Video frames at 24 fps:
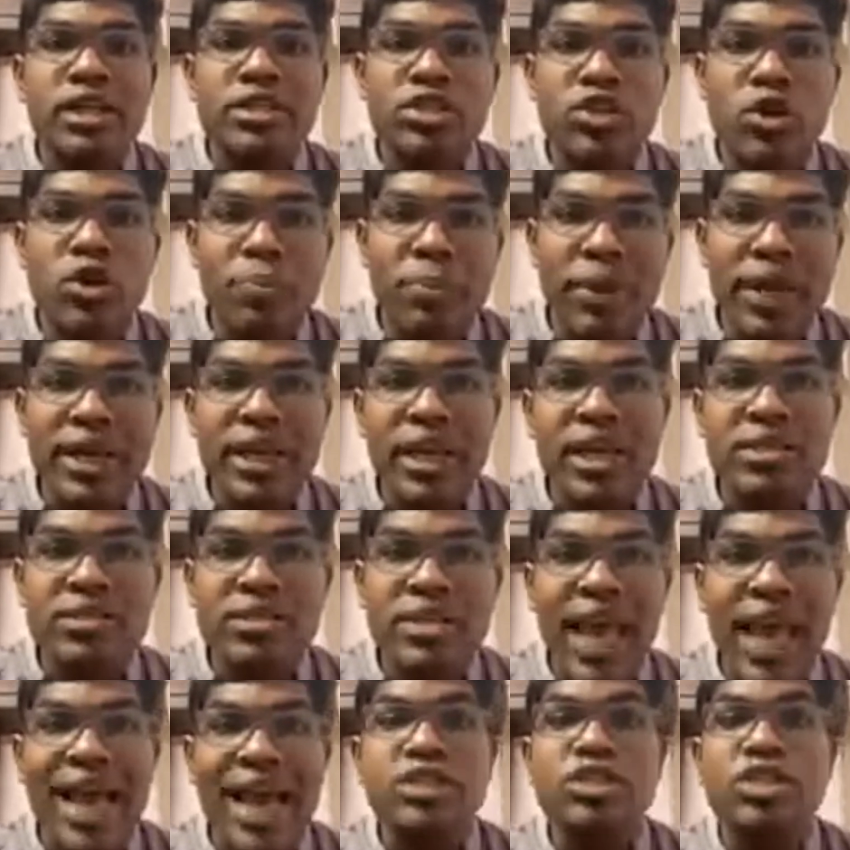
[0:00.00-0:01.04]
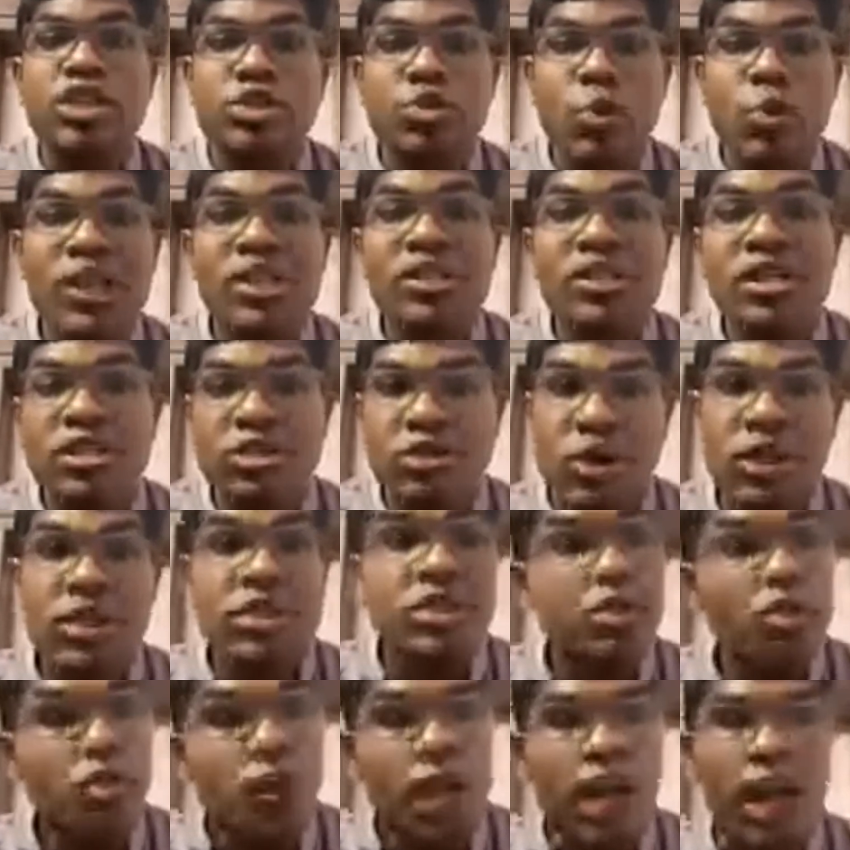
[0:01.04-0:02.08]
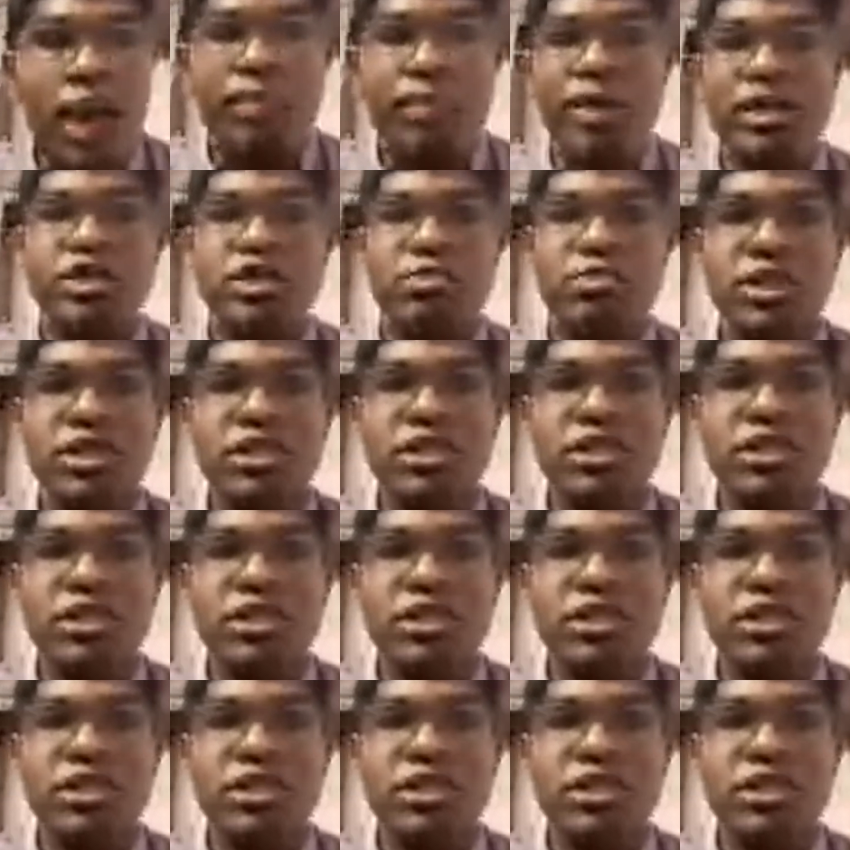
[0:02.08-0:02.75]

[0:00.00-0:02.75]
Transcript: of Pregnancy Act 2021 amendment?